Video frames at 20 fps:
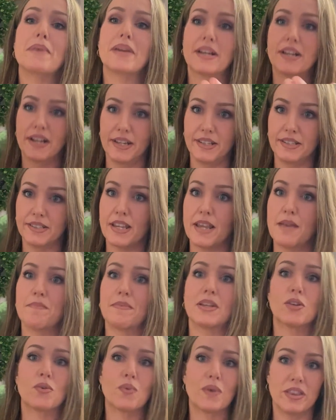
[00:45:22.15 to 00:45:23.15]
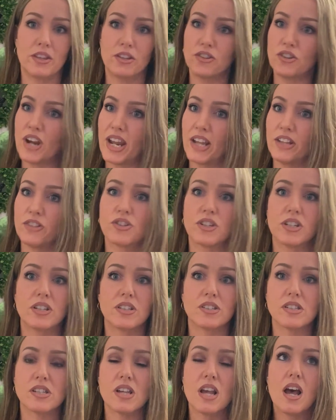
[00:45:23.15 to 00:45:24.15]
Because in between the
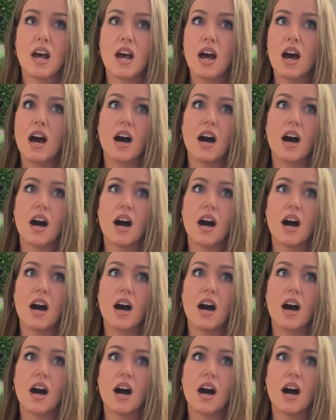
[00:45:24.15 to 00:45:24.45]
changes